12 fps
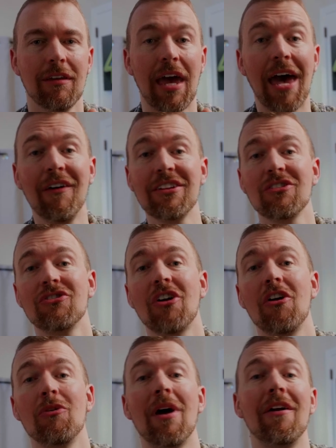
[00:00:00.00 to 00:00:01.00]
I like to
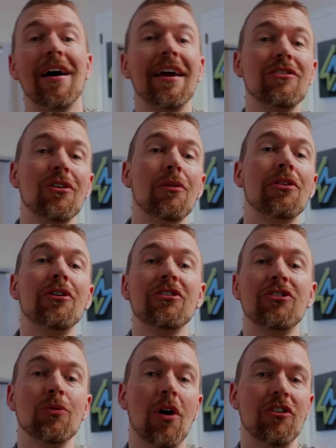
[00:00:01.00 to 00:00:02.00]
start around ISO
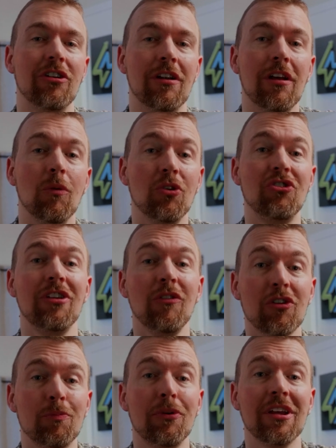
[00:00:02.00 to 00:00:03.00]
3200, which still
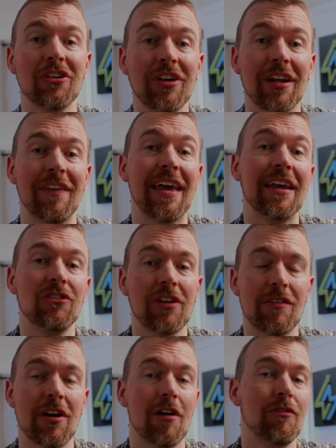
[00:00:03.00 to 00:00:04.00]
looks pretty clean on the
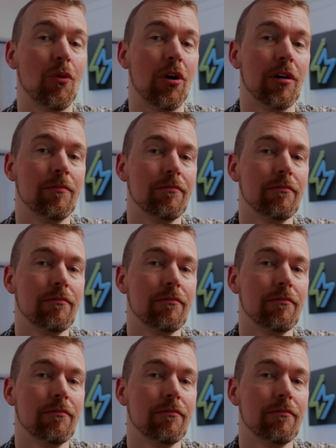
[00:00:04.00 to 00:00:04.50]
A7R IV.